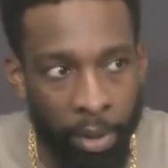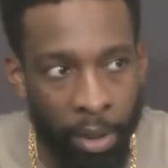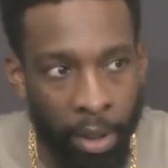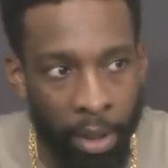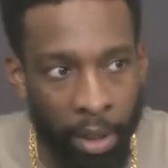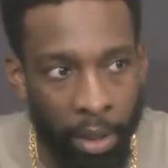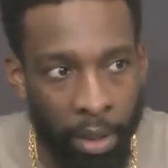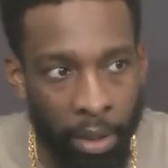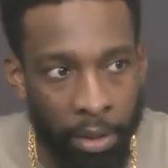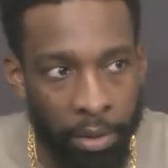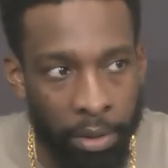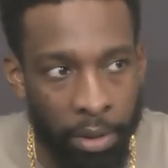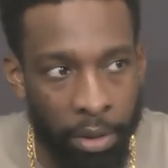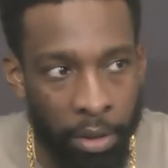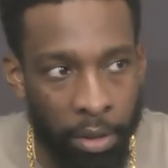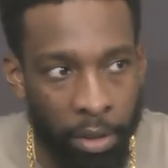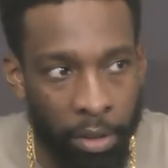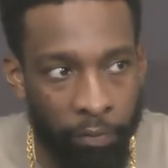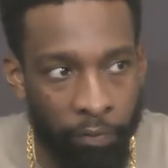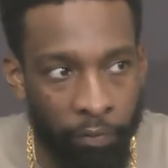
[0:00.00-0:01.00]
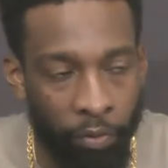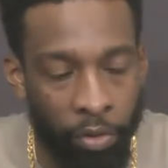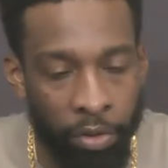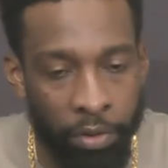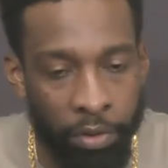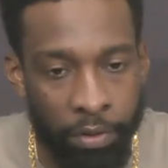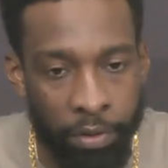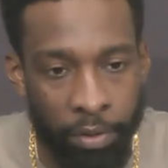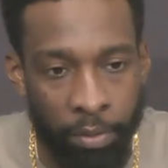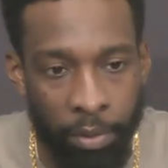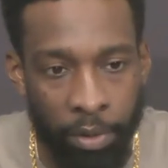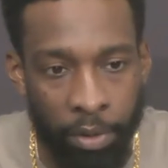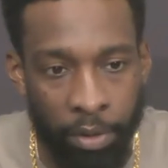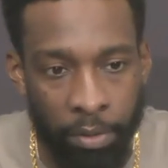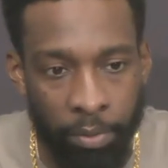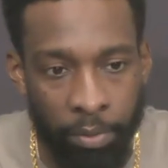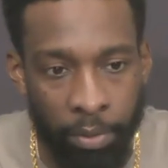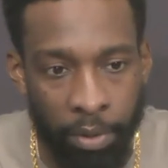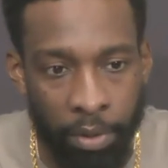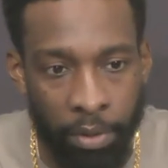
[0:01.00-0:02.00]
I can't say that they forced us to
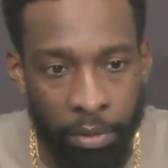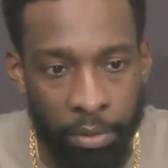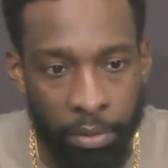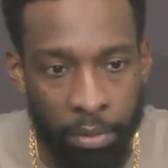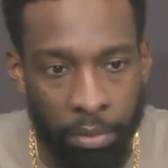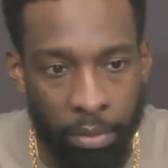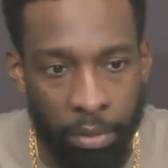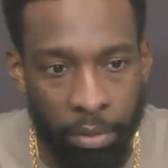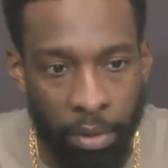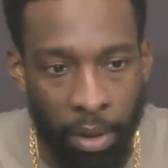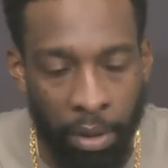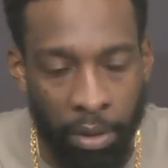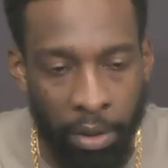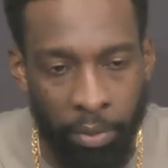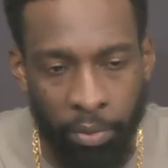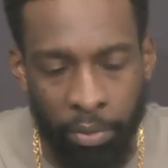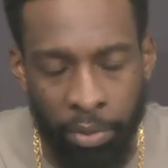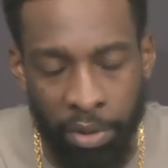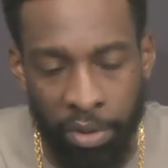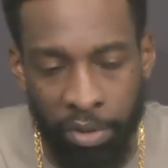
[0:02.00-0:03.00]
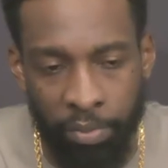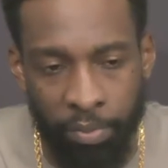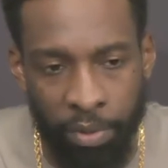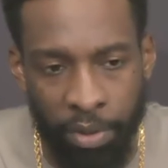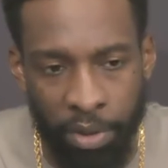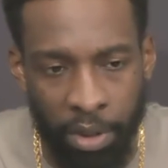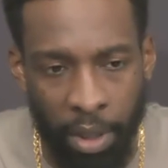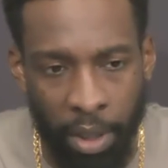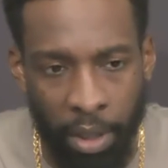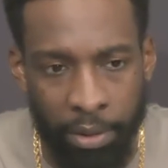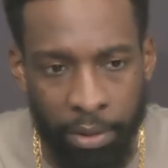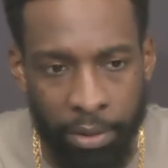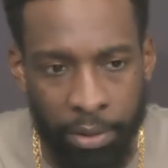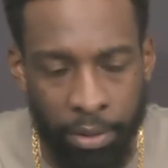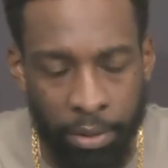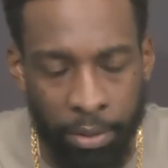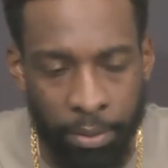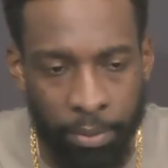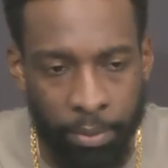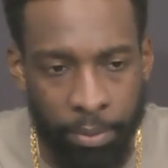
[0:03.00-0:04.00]
miss, but, you know, I think we just missed shots.
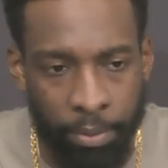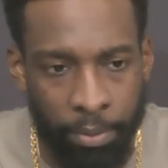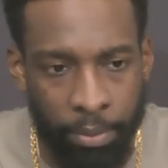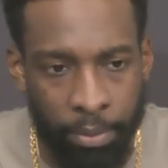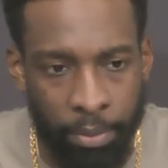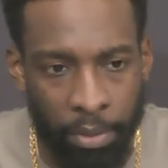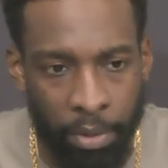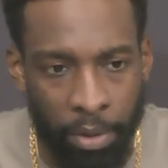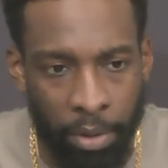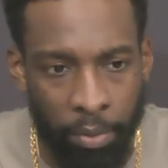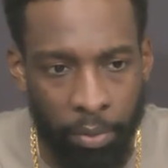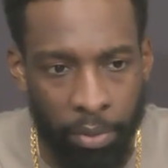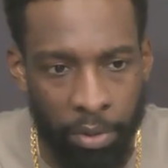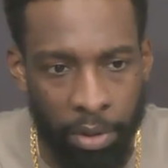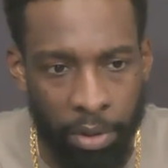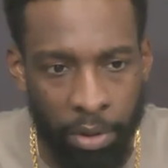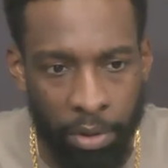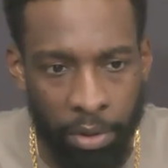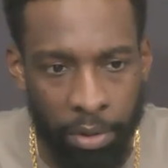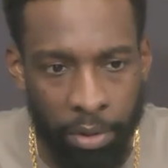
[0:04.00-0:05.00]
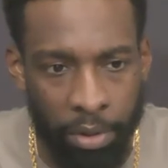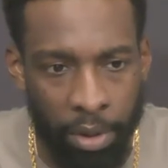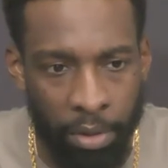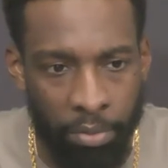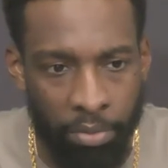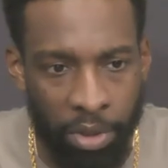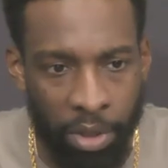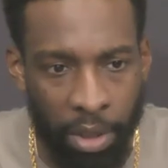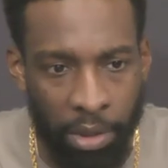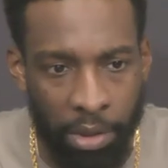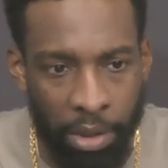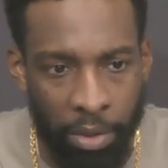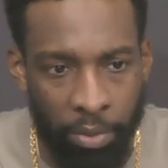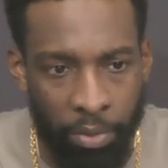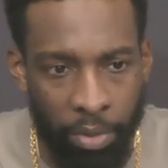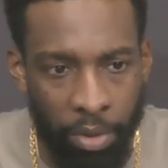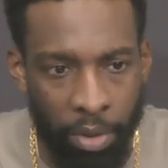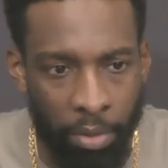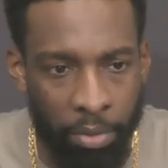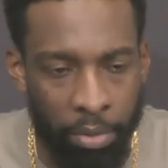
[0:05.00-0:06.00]
You know, we took the same shots that
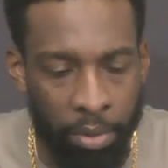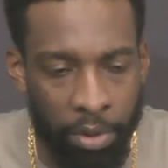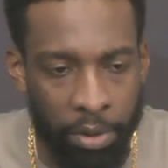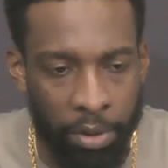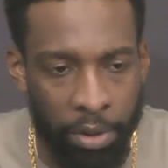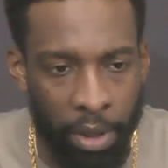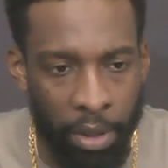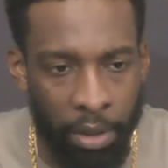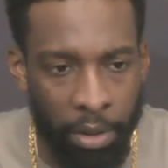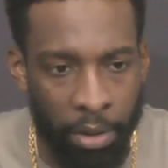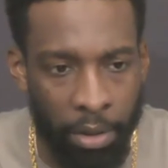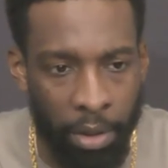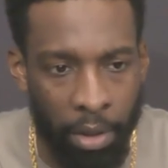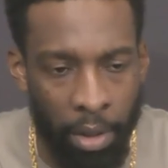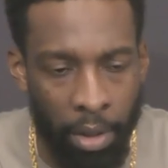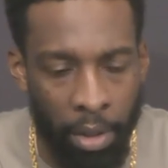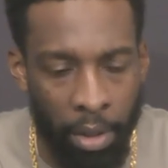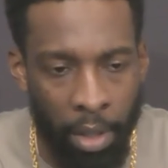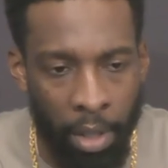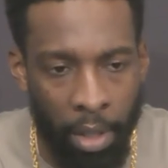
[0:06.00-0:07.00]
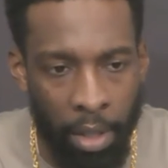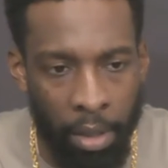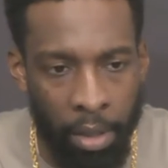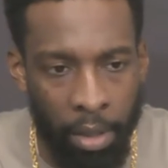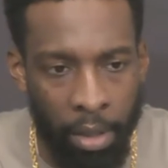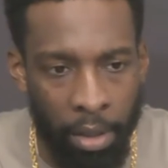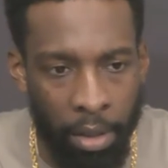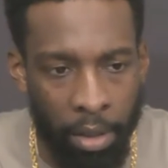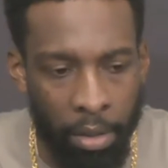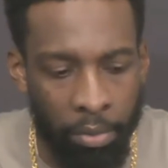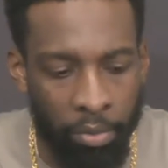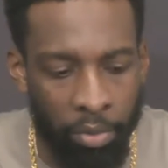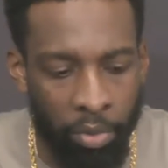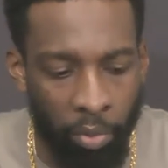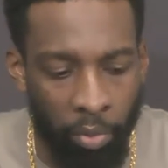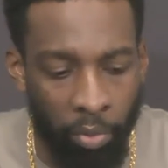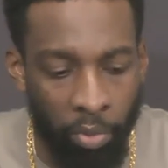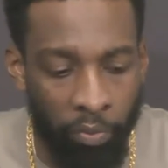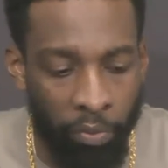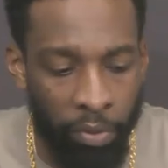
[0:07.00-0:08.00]
we normally take. We
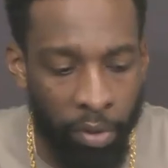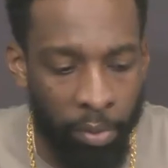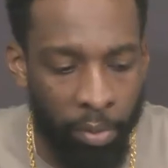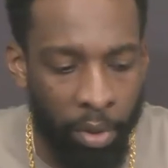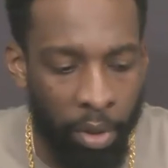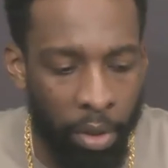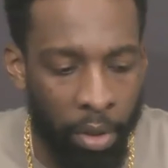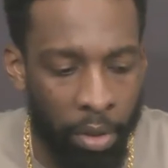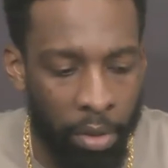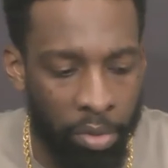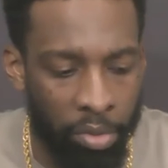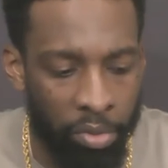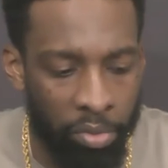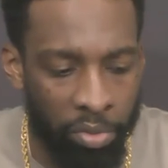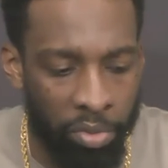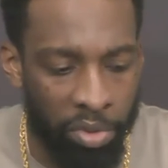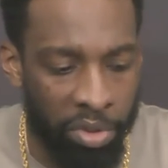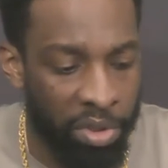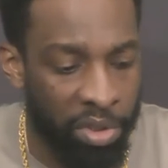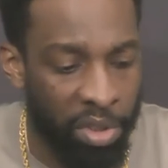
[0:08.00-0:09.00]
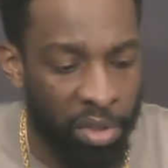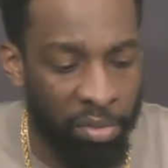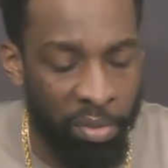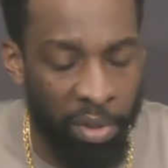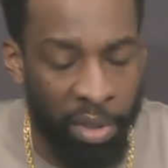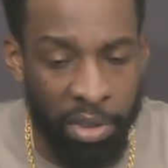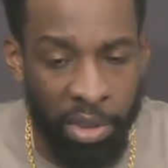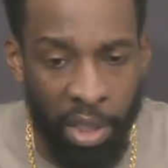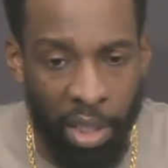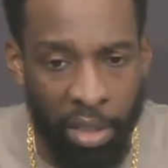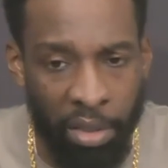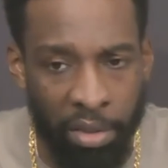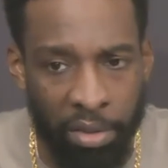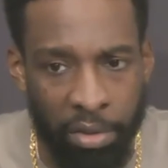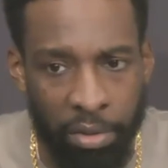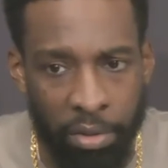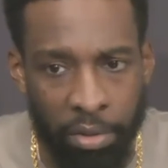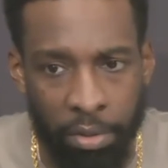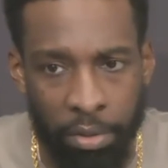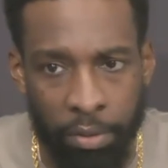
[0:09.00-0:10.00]
were moving the ball. We just didn't make shots.